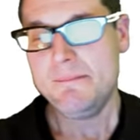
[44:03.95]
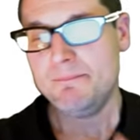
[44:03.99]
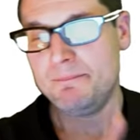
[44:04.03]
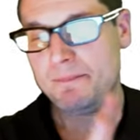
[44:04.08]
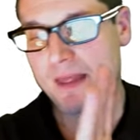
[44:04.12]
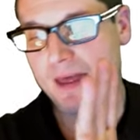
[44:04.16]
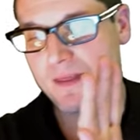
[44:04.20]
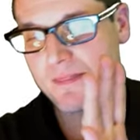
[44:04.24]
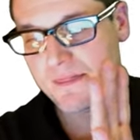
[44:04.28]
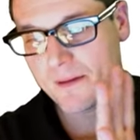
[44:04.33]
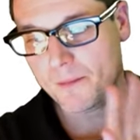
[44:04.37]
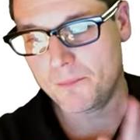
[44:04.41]

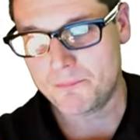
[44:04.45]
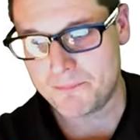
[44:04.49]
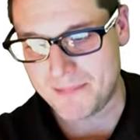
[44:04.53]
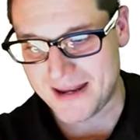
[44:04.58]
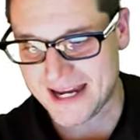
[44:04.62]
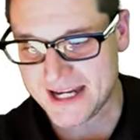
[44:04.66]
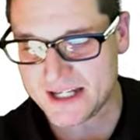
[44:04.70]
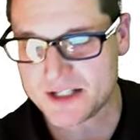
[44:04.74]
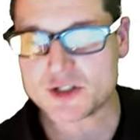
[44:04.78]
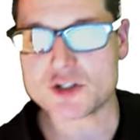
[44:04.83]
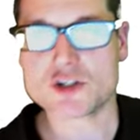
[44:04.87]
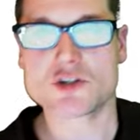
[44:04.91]
And the
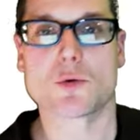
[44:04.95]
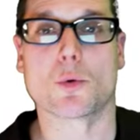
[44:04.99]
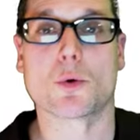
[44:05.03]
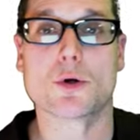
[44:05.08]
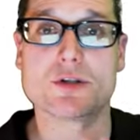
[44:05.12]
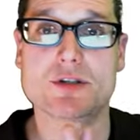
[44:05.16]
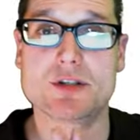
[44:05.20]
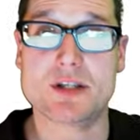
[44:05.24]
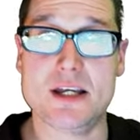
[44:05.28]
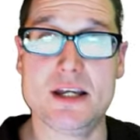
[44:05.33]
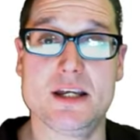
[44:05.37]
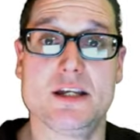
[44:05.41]
main
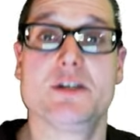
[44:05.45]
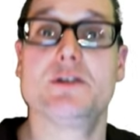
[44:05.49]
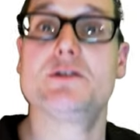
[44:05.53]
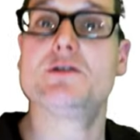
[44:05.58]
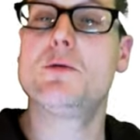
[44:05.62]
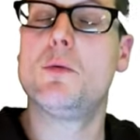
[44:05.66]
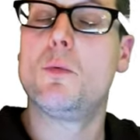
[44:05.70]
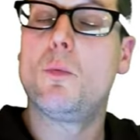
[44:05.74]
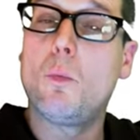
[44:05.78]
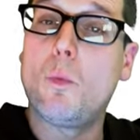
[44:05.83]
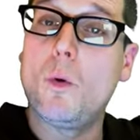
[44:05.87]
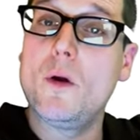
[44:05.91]
source is
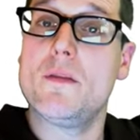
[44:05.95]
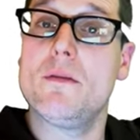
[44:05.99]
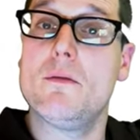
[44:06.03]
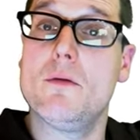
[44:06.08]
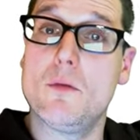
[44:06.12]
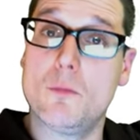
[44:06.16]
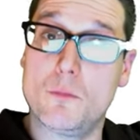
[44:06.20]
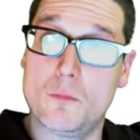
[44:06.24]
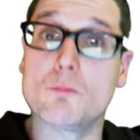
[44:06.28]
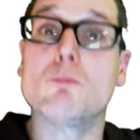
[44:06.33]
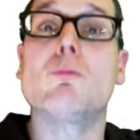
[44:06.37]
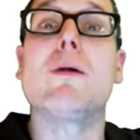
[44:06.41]
what
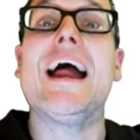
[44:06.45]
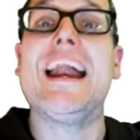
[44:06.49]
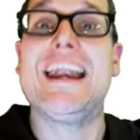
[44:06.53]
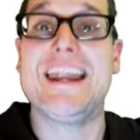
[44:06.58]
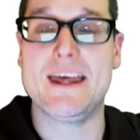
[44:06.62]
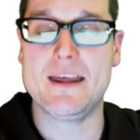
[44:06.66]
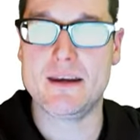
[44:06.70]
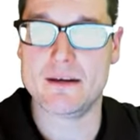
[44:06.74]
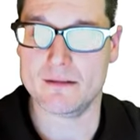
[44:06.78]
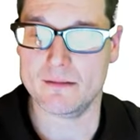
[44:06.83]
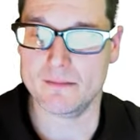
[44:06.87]
Reddit.